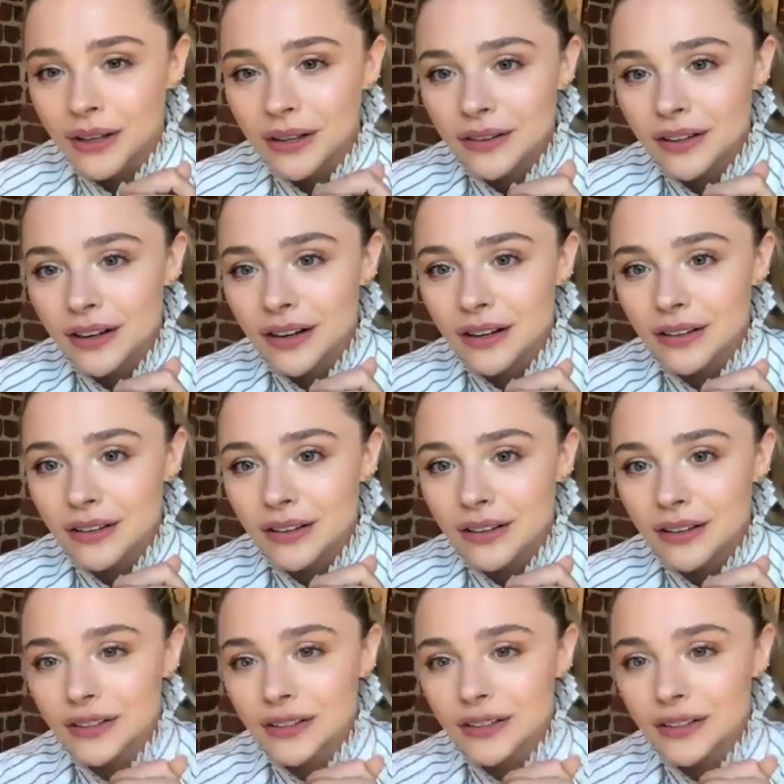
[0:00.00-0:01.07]
their, their,
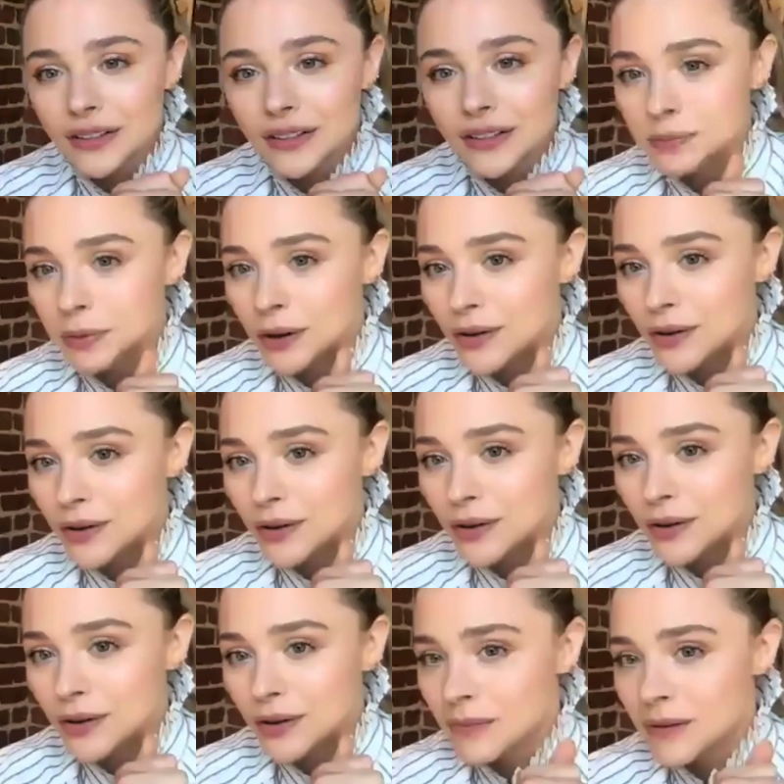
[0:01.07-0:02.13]
their, their socks blown
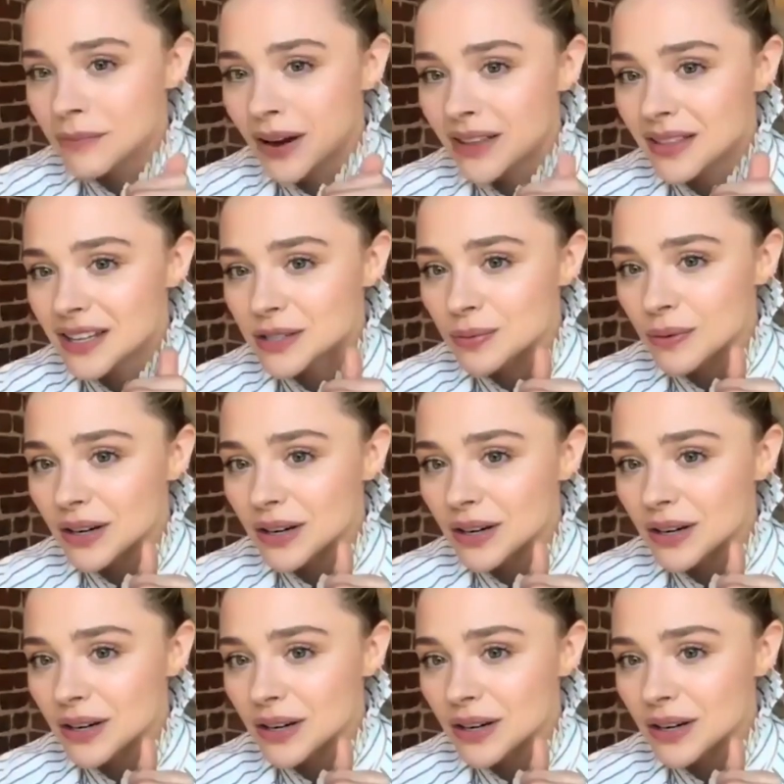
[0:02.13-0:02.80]
off a little bit by this one.